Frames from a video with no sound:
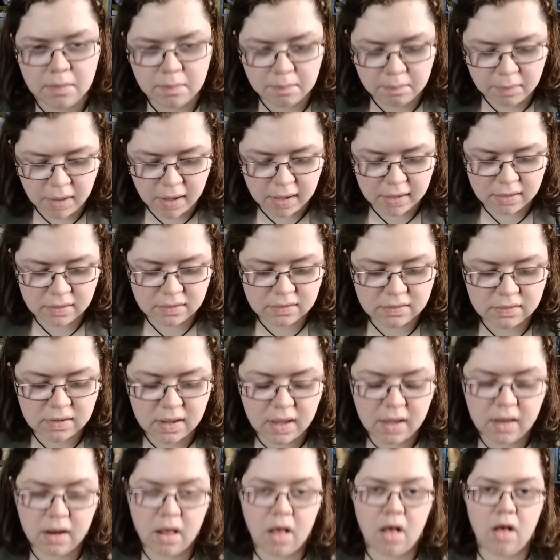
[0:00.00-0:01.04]

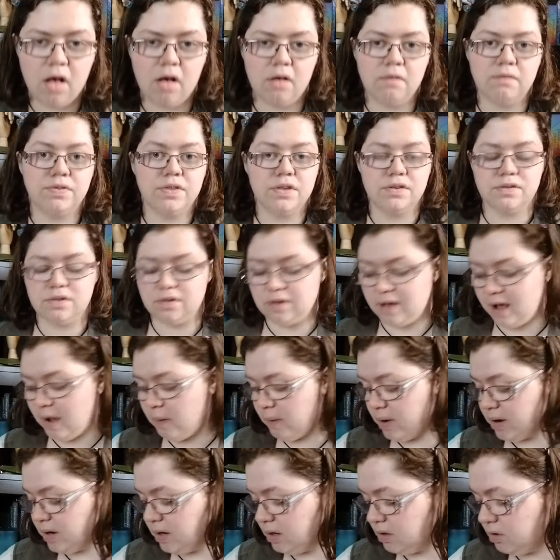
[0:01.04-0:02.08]
mindset of this is
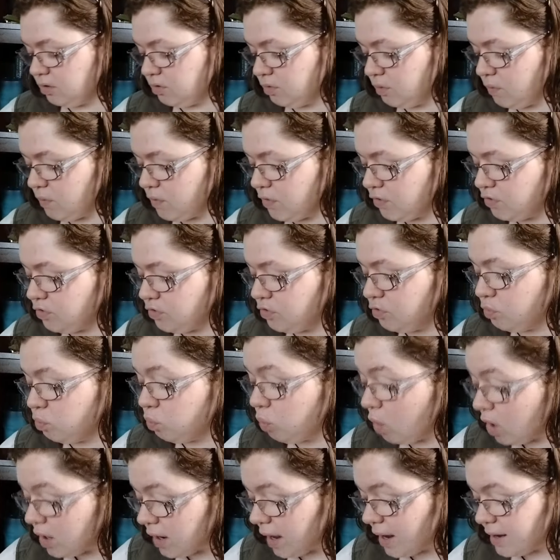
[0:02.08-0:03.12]
how I need to do, this is
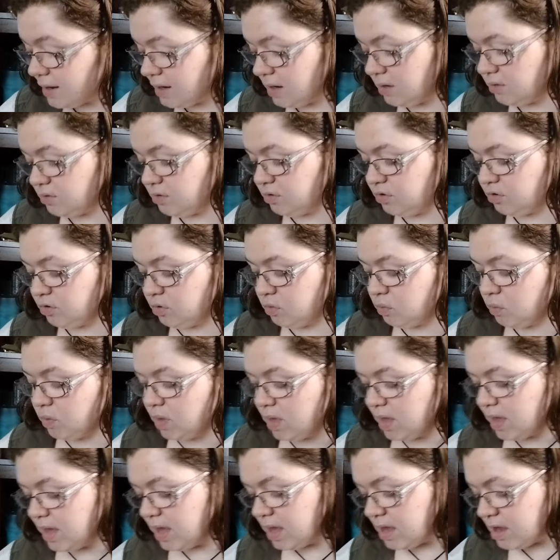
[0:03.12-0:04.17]
what I need to do,
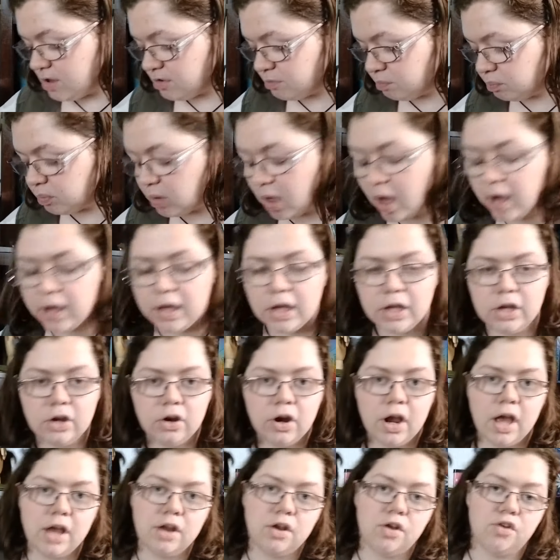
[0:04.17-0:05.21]
is blocking
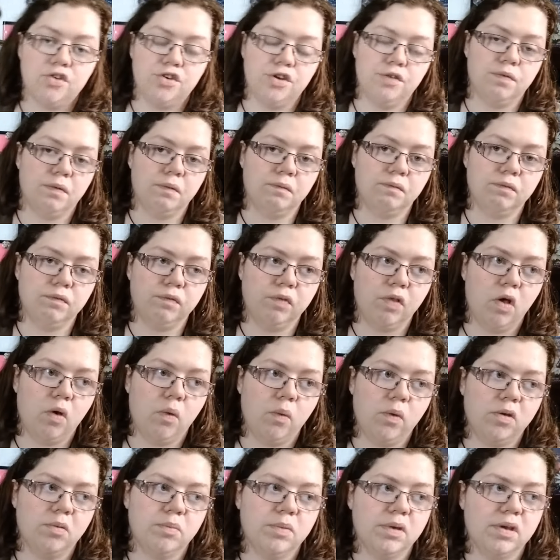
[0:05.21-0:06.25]
your energy from
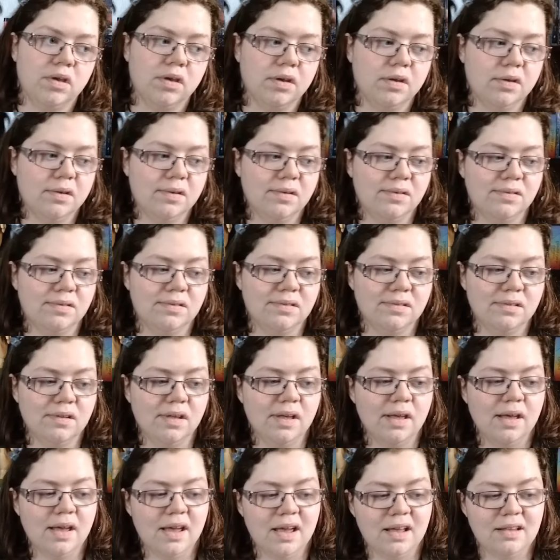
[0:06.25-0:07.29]
flowing because
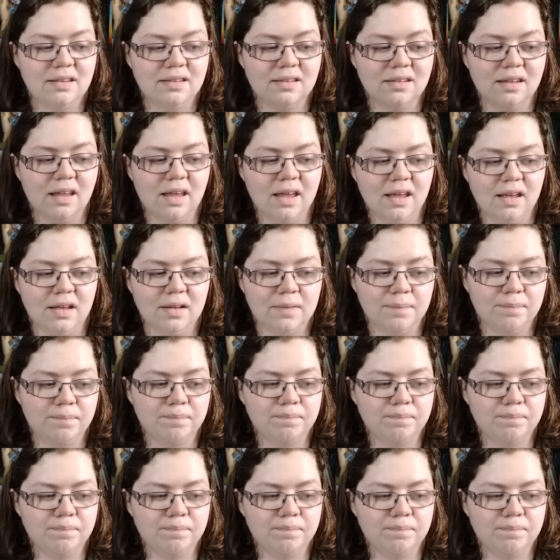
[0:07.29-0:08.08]
it's like